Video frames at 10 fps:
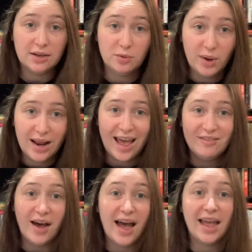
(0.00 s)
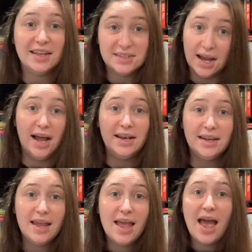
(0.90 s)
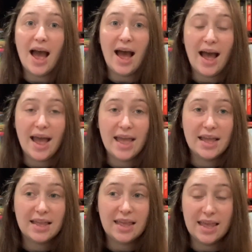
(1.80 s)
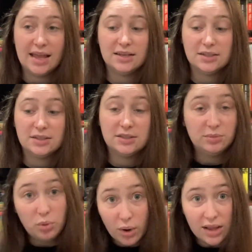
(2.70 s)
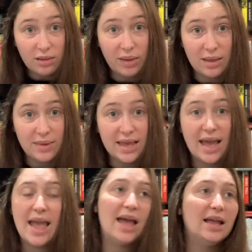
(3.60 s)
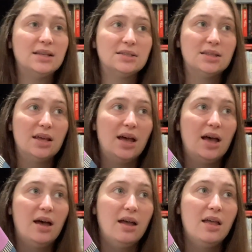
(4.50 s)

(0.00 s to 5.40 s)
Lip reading: what have I done? I can't support the baby, and the